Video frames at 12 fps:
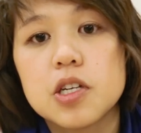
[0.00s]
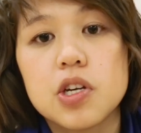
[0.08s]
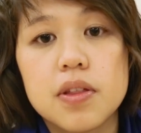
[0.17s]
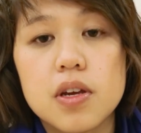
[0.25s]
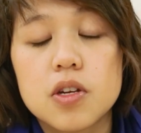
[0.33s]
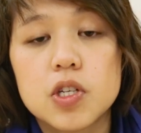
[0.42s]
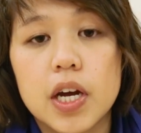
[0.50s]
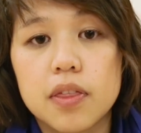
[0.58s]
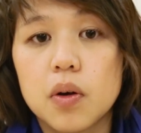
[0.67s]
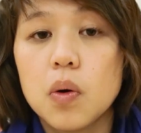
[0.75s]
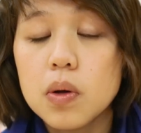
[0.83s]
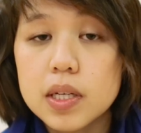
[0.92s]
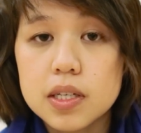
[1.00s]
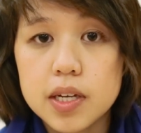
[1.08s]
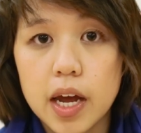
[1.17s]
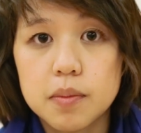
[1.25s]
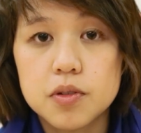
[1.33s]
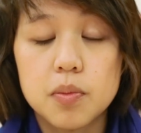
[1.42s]
make sure that you check the holding
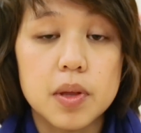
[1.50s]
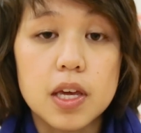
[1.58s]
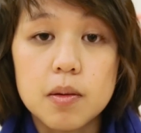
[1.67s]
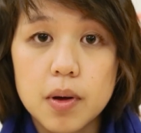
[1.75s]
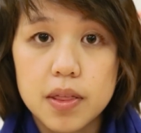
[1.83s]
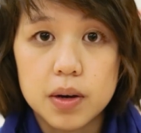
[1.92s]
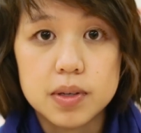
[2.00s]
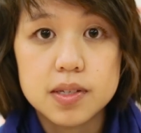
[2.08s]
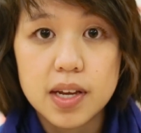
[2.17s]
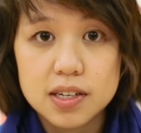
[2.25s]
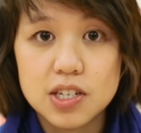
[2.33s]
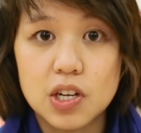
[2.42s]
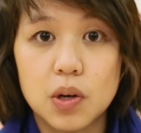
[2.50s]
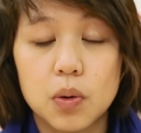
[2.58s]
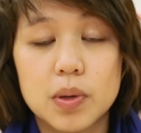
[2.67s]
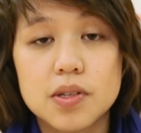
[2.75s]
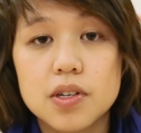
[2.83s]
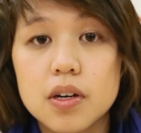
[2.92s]
times from the email that was sent to
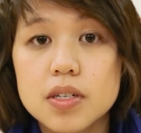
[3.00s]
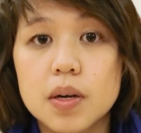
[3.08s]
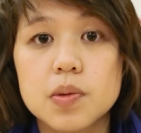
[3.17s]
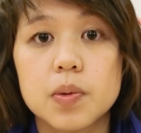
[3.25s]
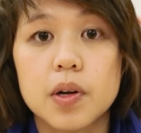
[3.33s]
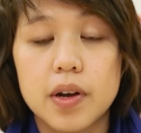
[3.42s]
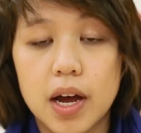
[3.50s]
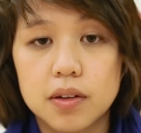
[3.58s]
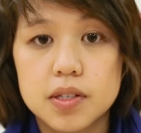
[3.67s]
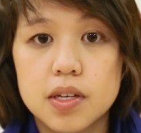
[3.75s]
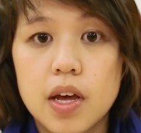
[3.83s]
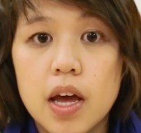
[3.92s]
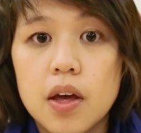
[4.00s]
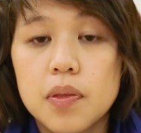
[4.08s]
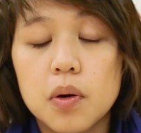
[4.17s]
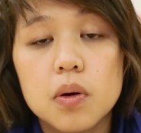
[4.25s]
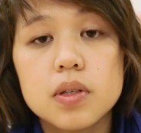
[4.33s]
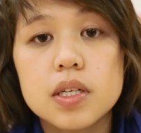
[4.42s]
you when start times were announced.
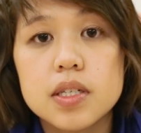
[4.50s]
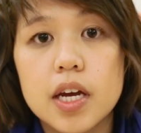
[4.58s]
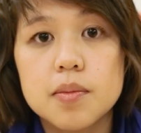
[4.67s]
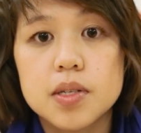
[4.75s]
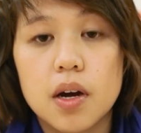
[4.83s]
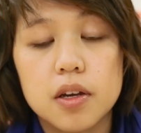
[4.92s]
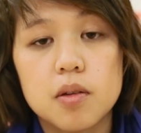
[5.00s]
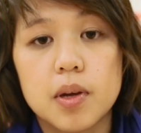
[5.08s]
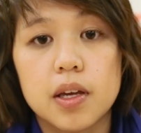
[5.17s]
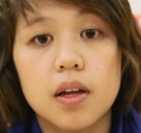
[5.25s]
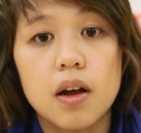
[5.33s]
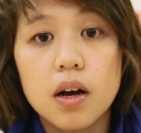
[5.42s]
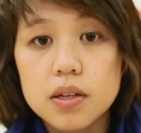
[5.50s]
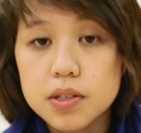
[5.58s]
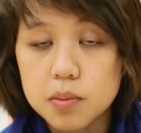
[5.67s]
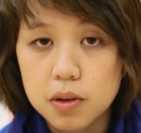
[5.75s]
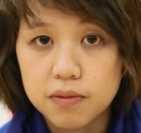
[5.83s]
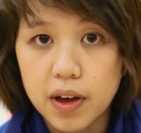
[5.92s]
The holding times document can
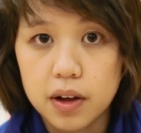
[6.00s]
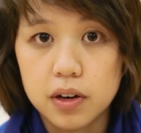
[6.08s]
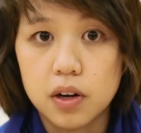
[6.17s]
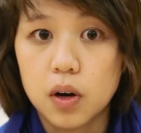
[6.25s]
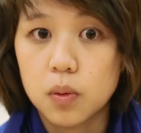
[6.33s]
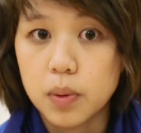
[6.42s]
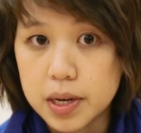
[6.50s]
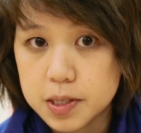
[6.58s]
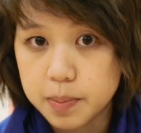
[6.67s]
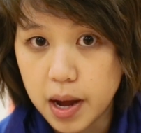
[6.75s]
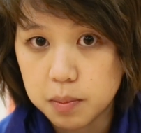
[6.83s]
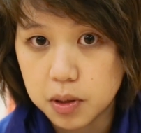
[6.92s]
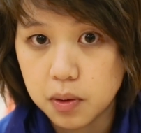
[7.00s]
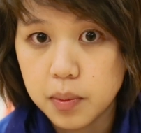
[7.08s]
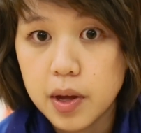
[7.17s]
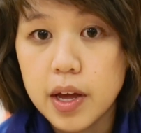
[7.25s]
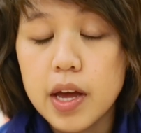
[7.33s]
also be found in our race Bible.